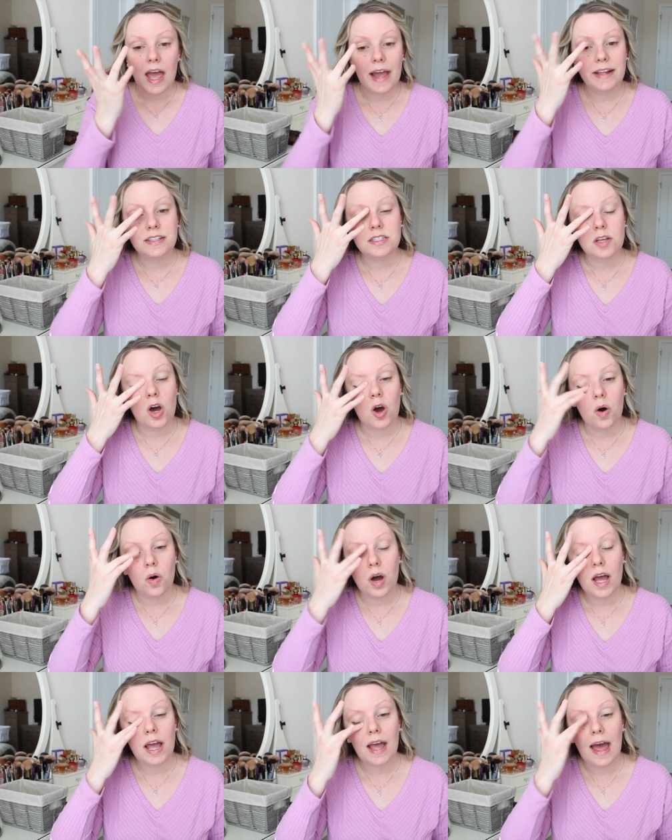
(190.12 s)
And
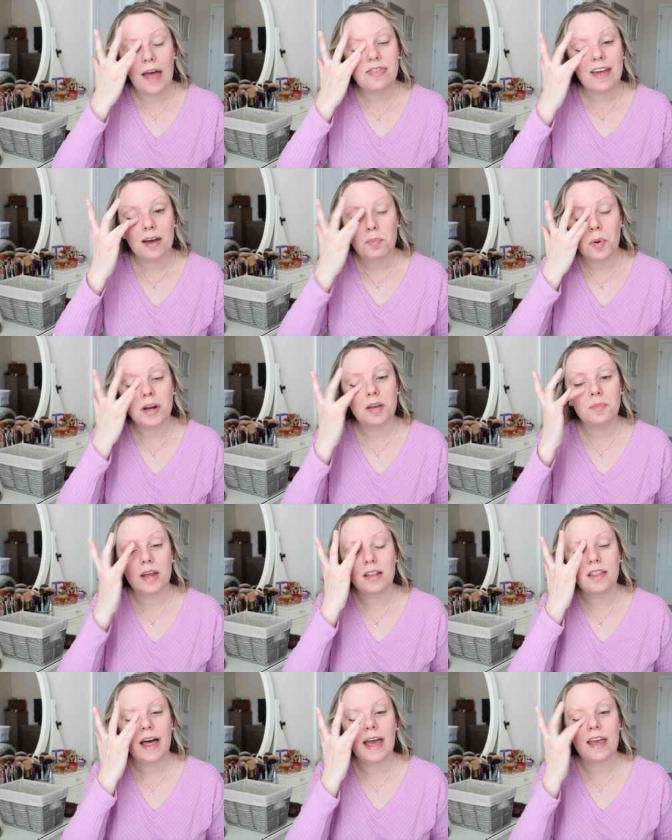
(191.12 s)
so at that point in
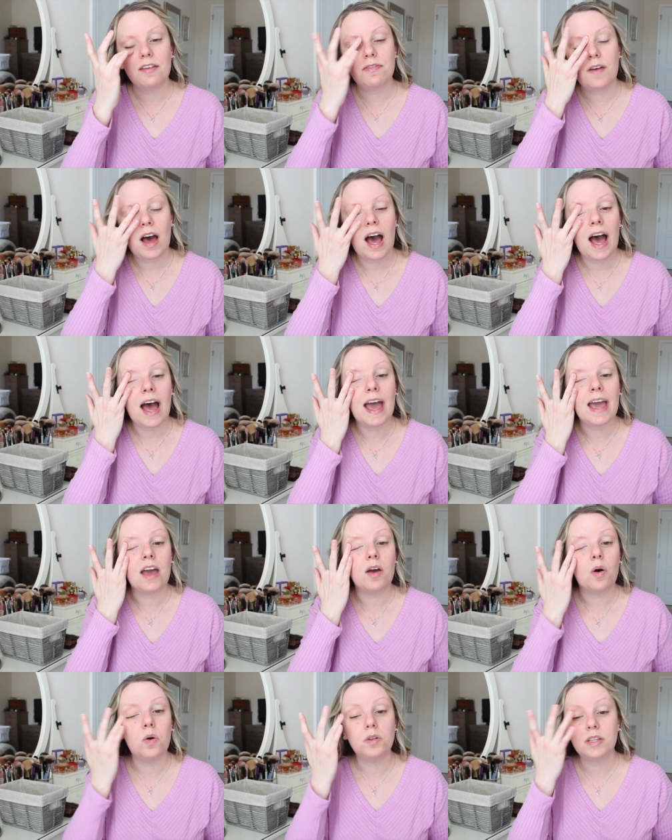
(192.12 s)
my life,
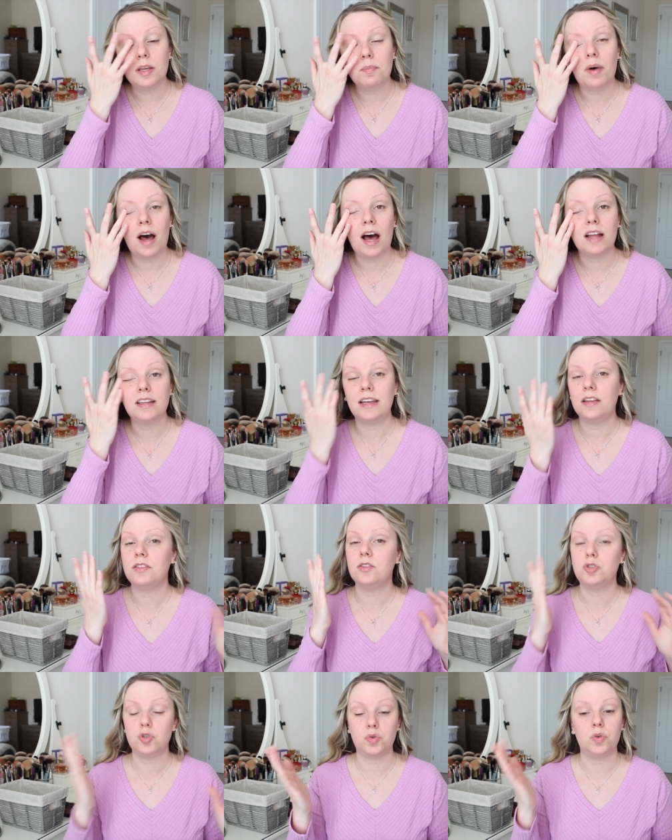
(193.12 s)
I only bought like
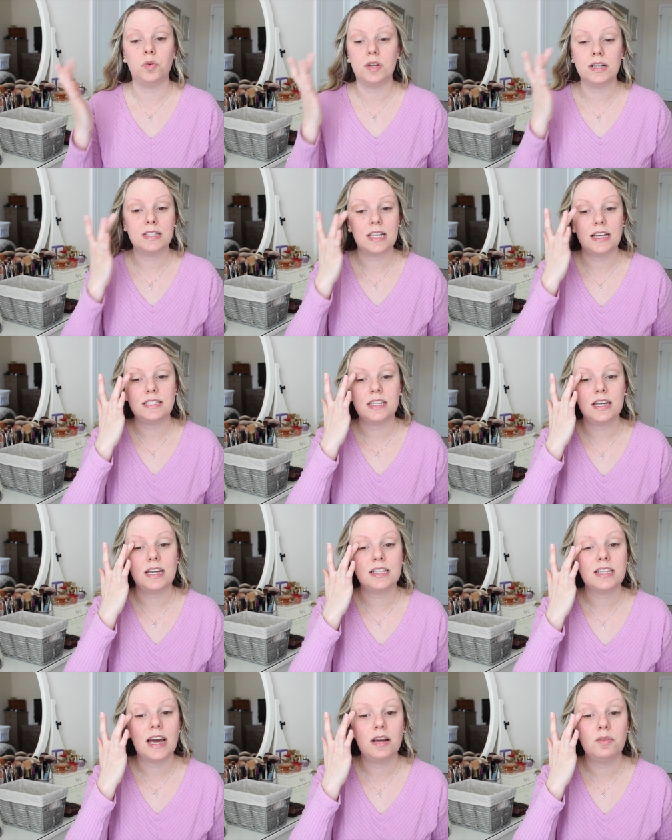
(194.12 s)
the true
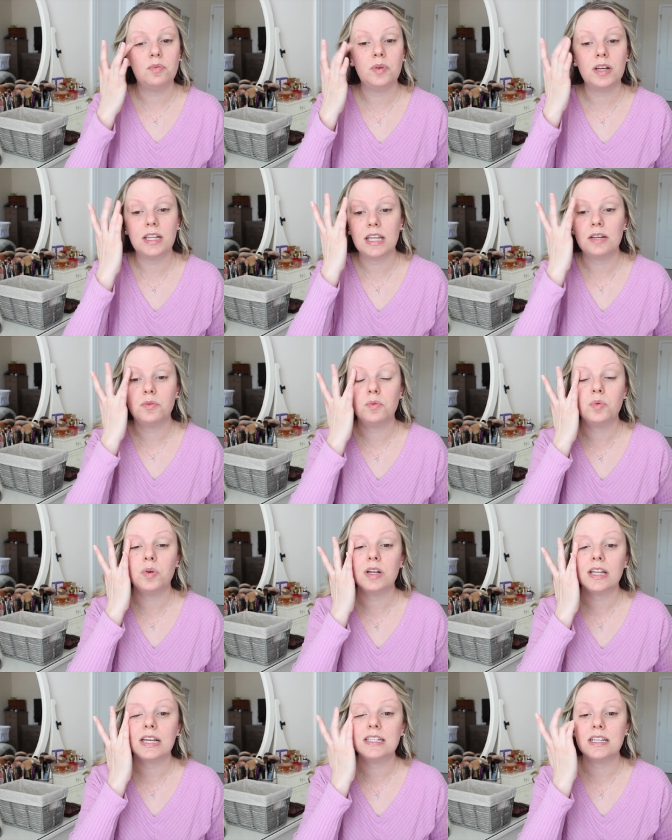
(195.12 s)
necessities. I really,
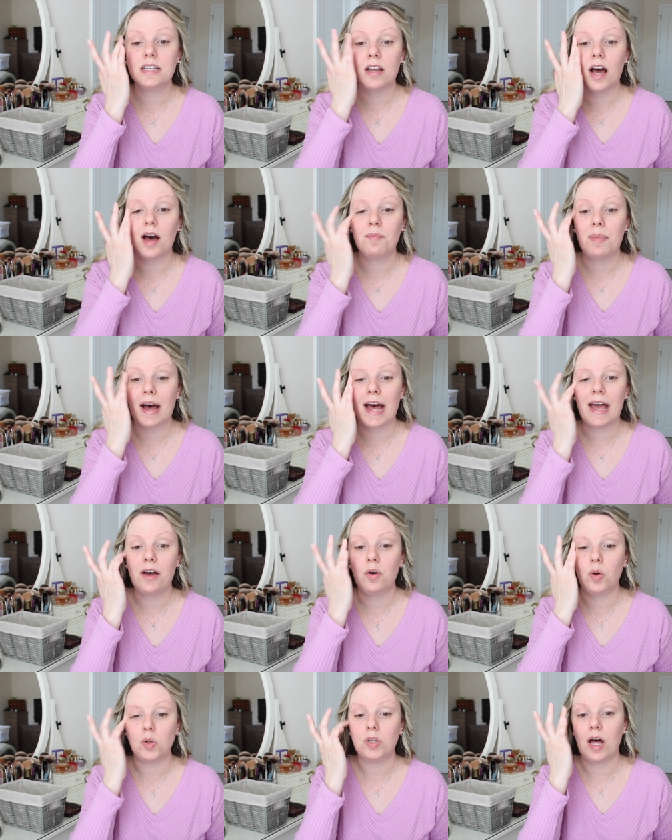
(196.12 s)
really did not buy
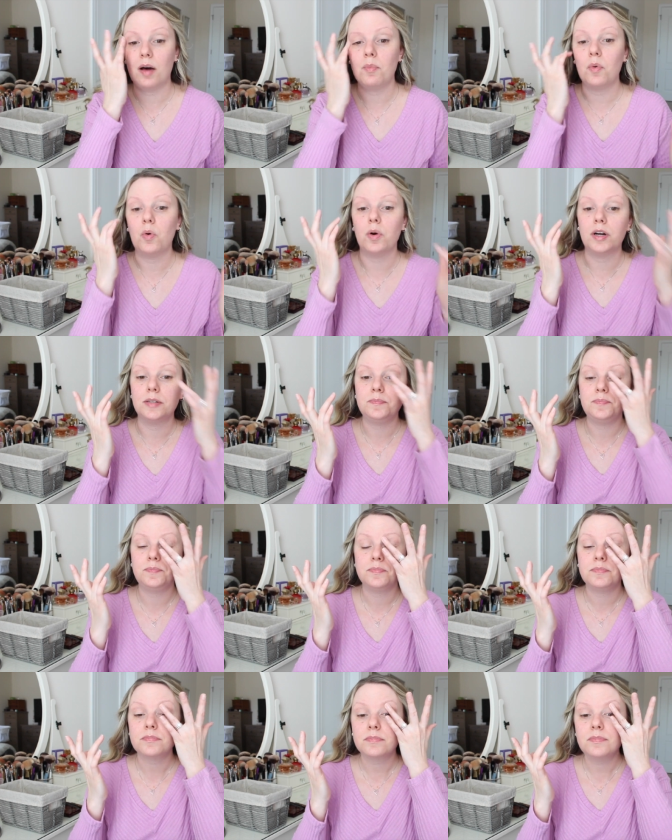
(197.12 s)
a whole lot more
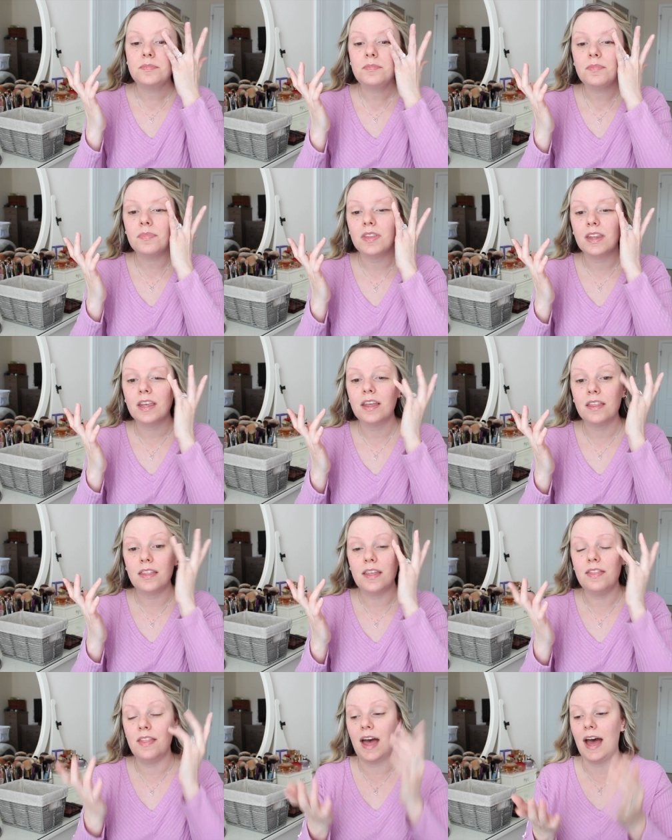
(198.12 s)

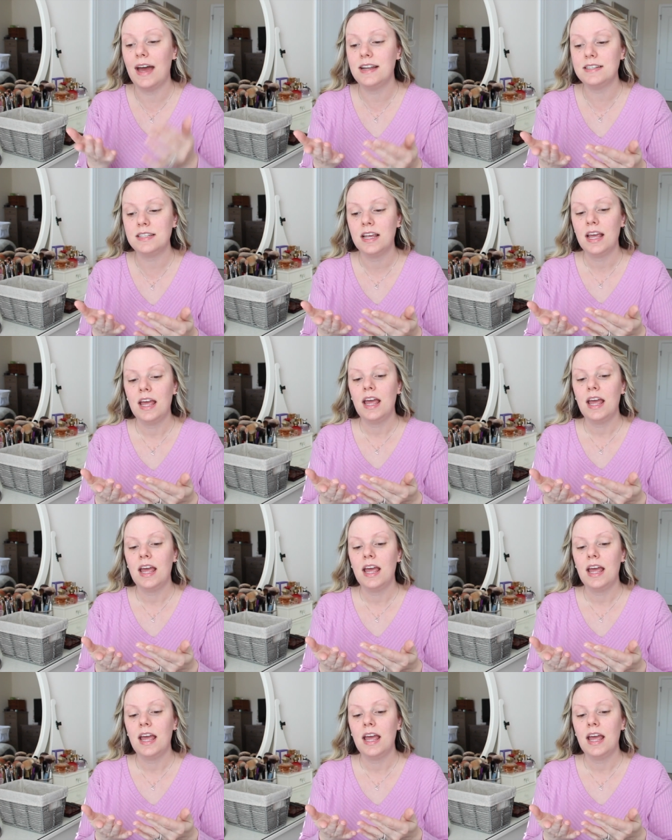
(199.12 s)
than that.